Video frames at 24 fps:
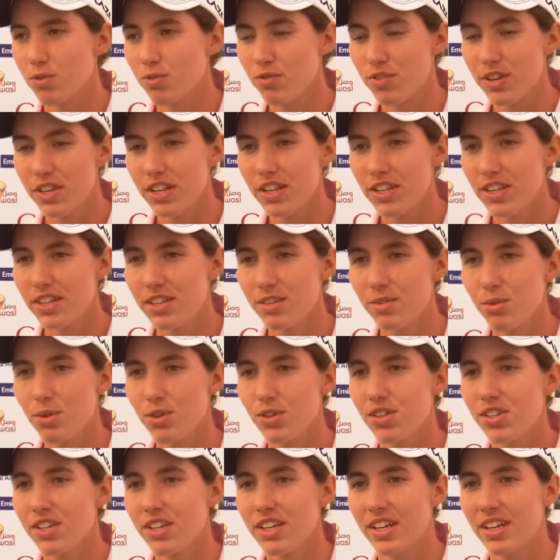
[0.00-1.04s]
finish
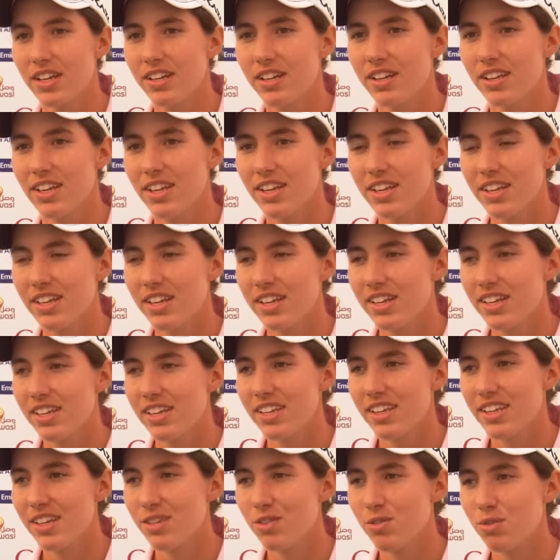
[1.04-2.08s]
watching and
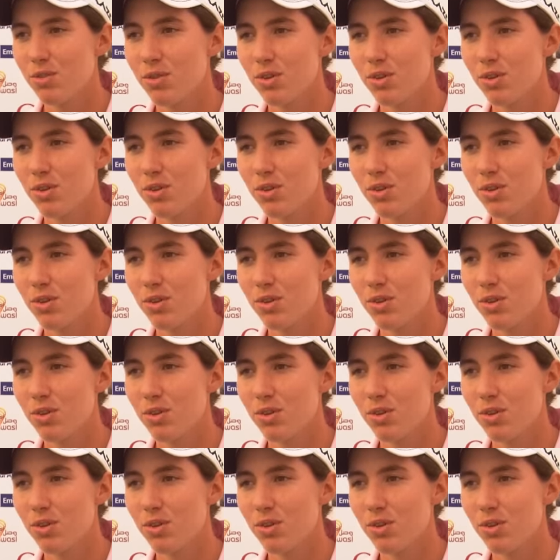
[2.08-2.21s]
just